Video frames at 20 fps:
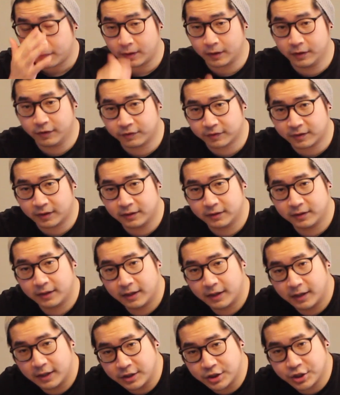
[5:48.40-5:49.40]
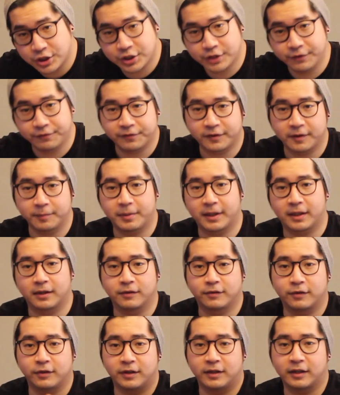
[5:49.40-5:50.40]
this card and shift the
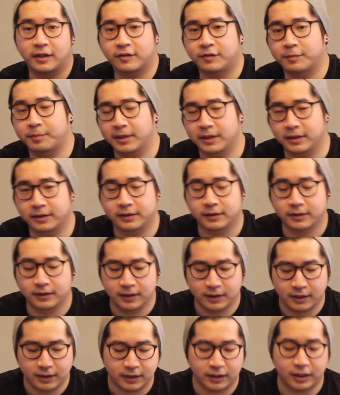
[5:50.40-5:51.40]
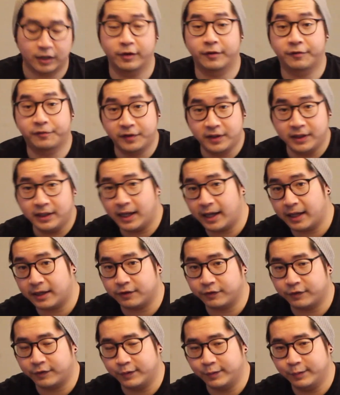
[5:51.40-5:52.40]
battle to the next player. Now if he had
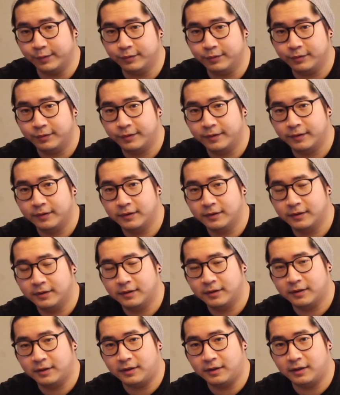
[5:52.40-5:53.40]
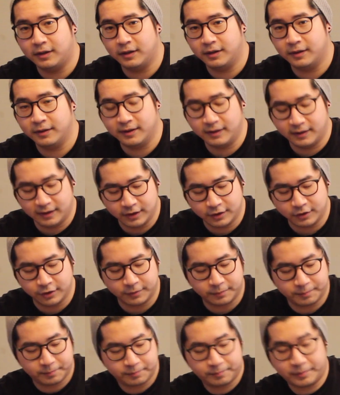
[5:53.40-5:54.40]
a 2, he
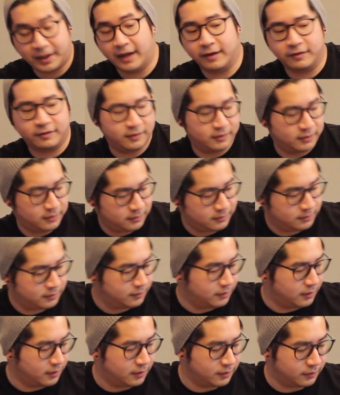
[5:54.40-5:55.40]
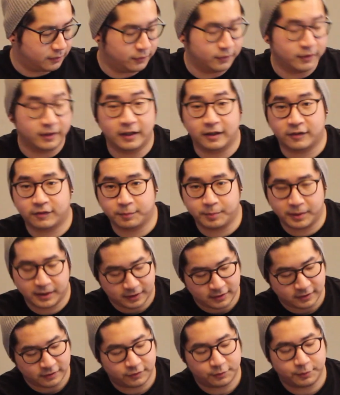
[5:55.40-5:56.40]
could pass it to the next
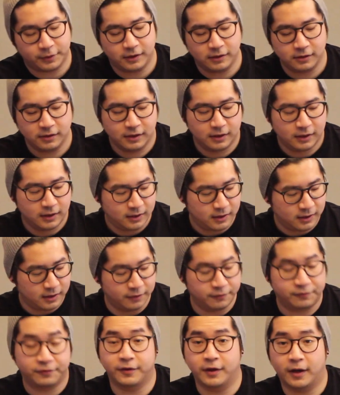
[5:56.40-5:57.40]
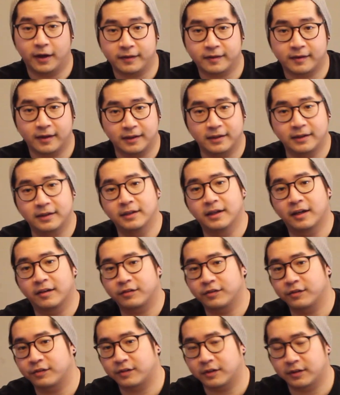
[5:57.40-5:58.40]
player as well. If not, then he
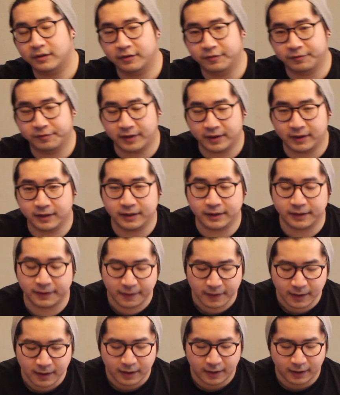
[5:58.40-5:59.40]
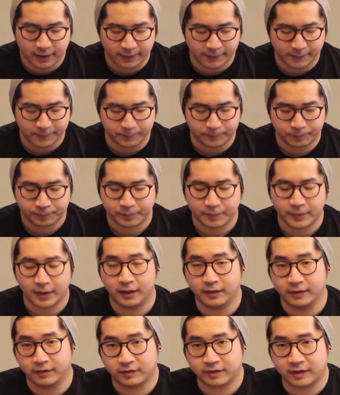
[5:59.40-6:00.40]
has to start defending.
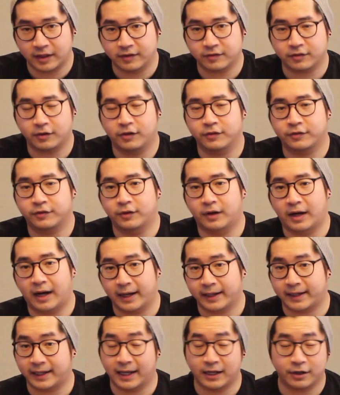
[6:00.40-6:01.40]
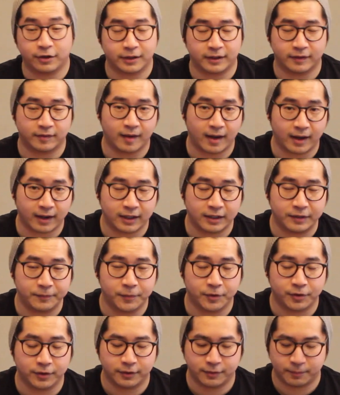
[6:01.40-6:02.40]
In this case also I cannot attack
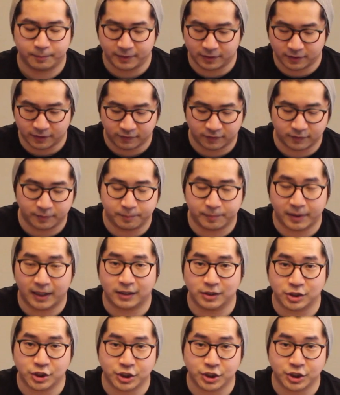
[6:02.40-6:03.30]
anymore because the battle